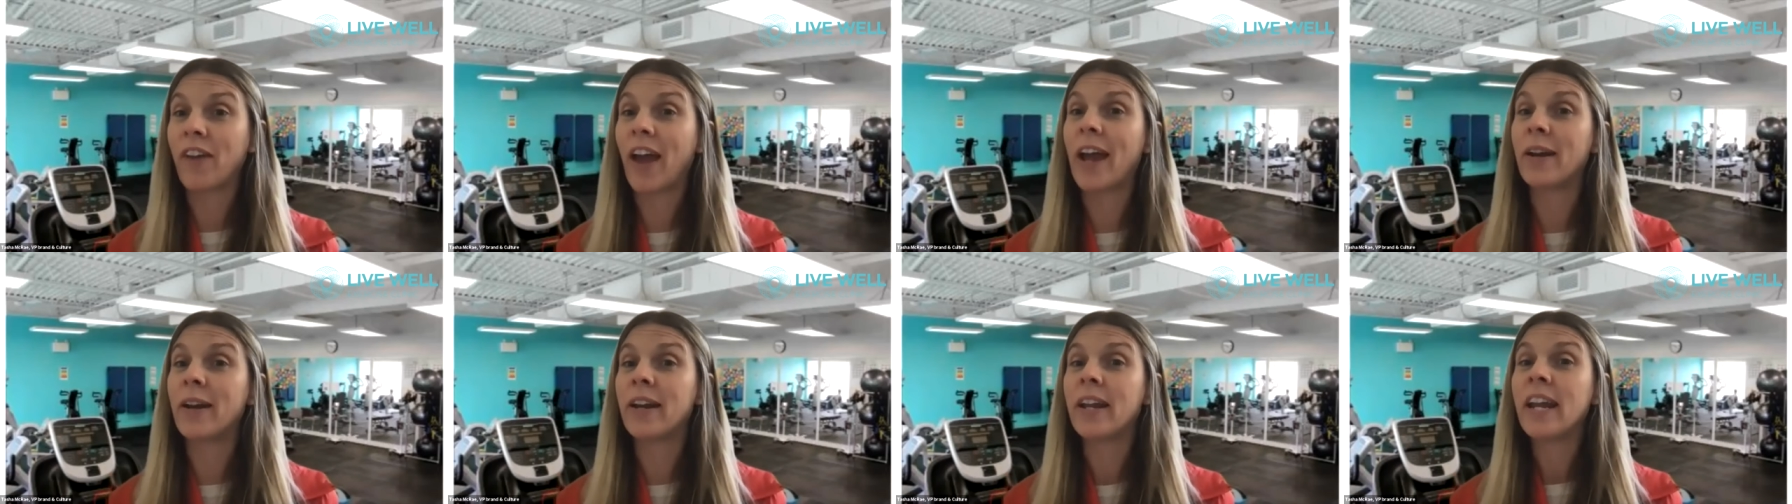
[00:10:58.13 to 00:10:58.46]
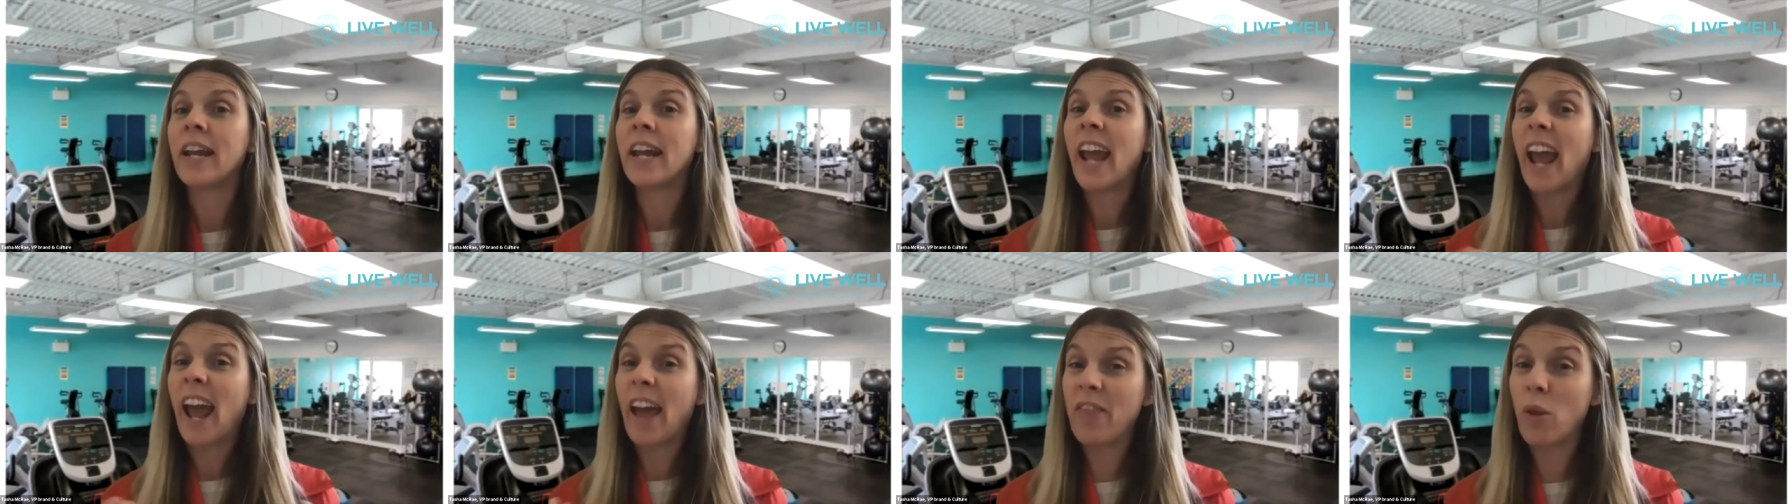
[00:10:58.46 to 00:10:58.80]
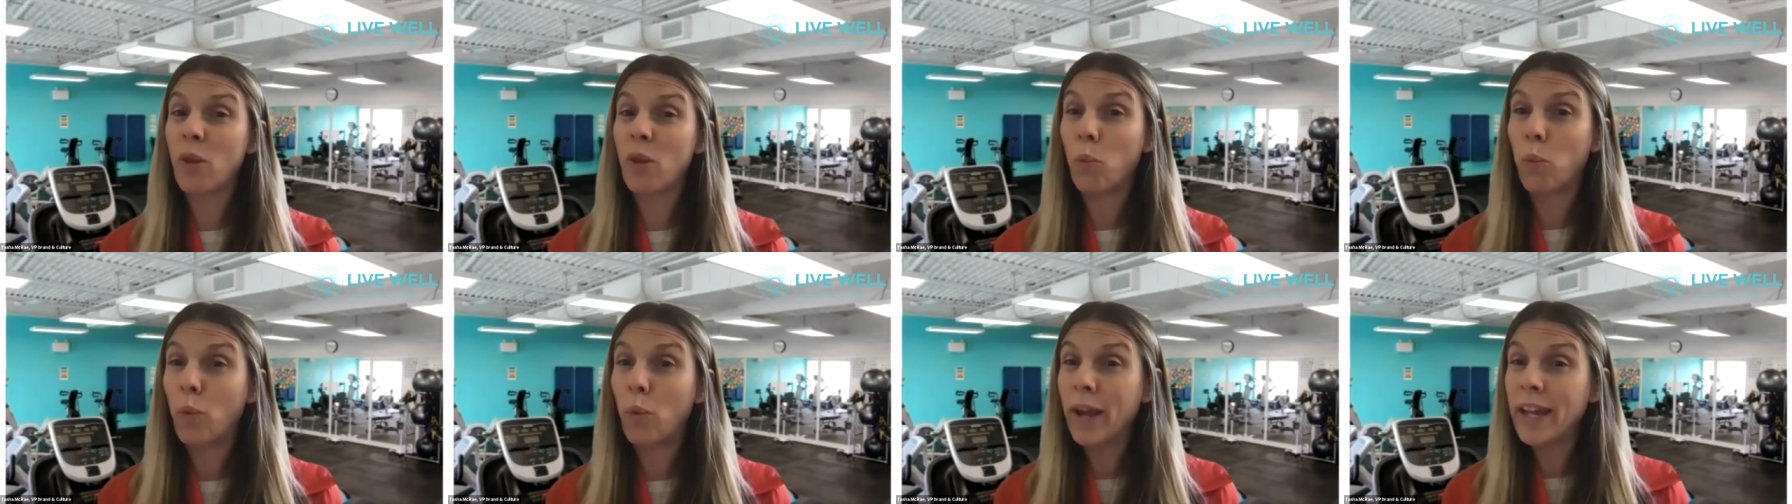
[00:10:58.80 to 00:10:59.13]
And
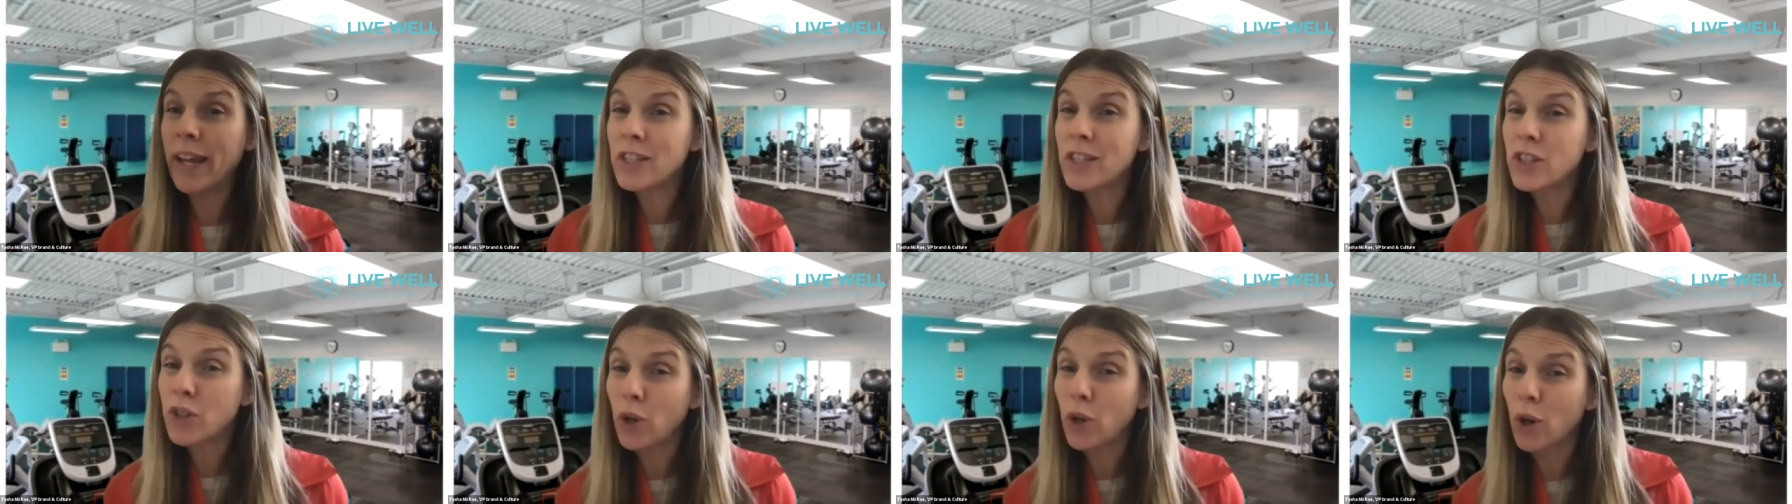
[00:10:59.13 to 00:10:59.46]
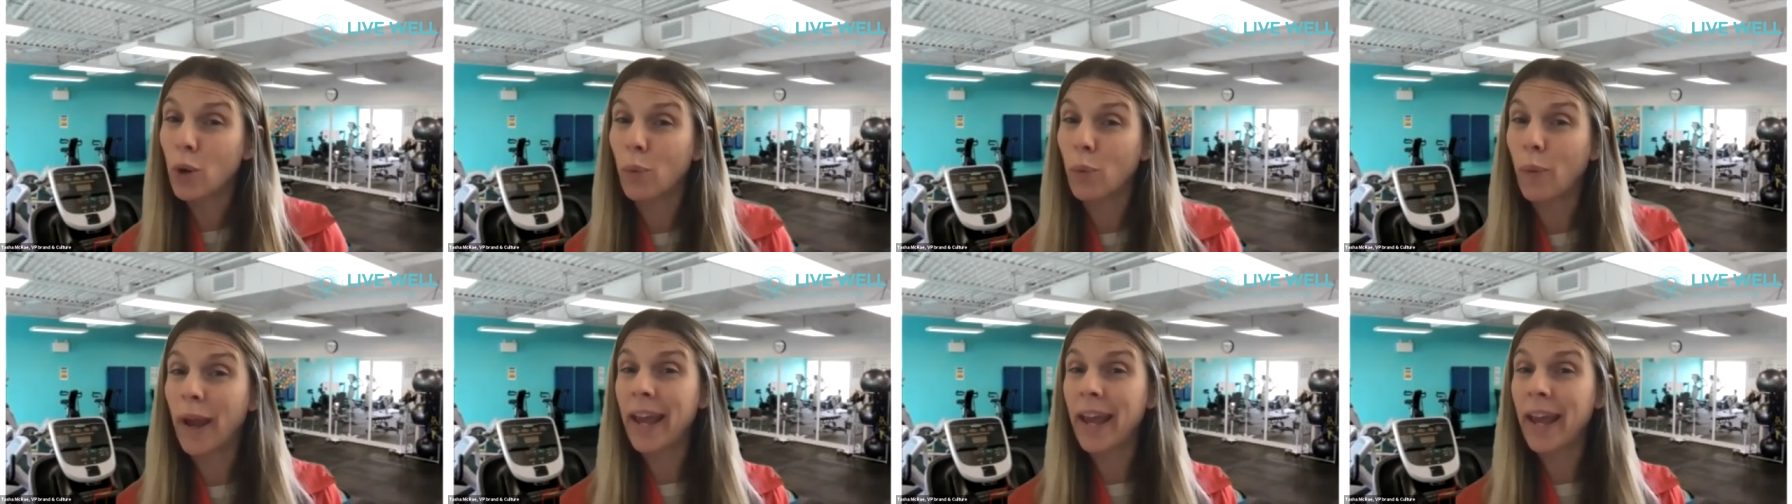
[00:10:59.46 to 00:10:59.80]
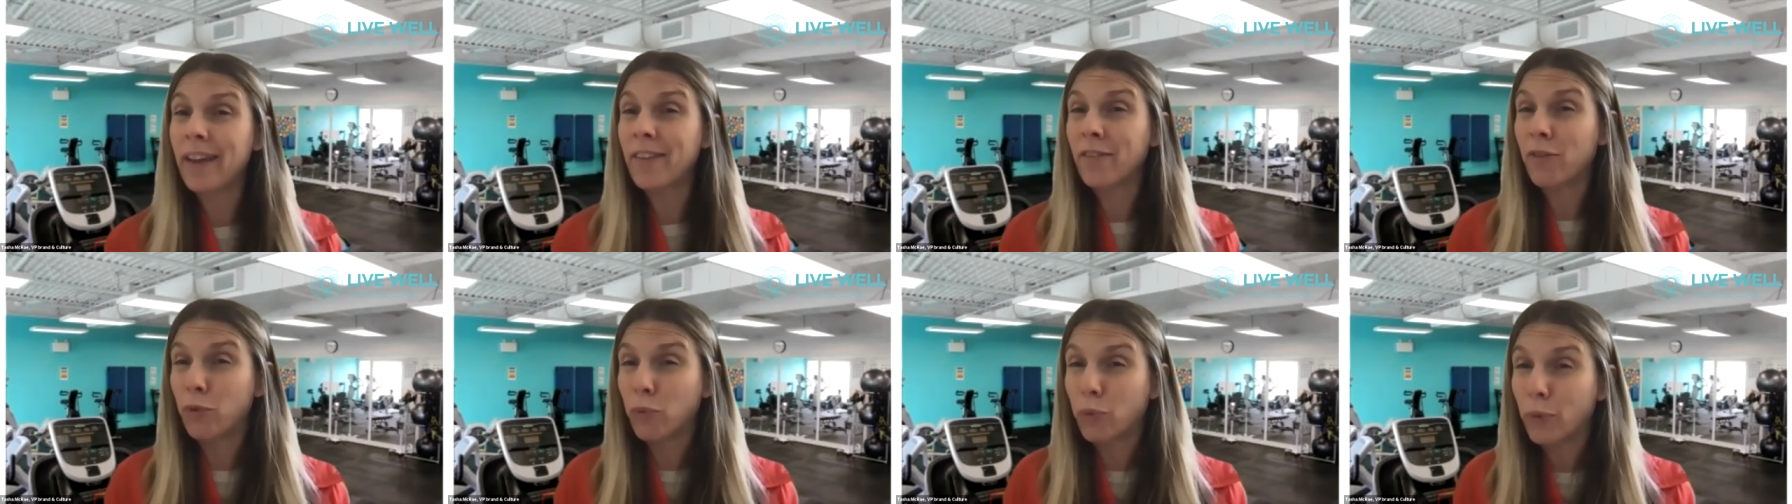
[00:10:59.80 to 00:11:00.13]
the wins are a way
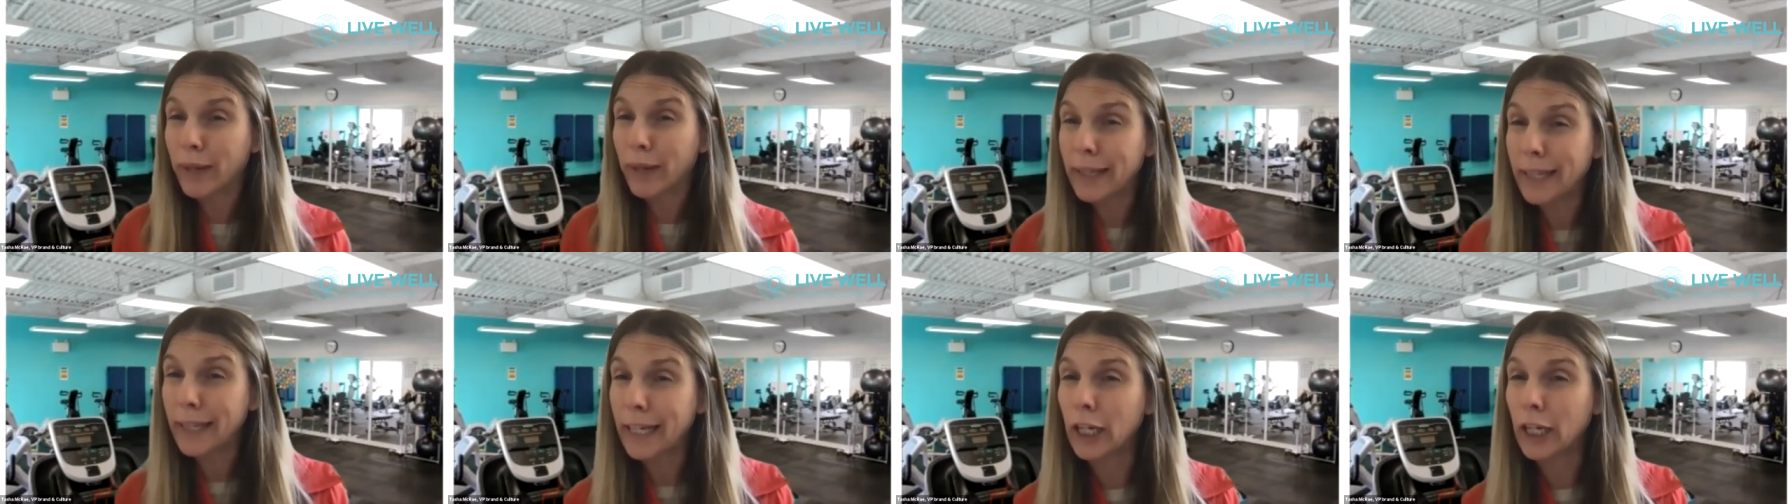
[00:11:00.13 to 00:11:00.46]
of really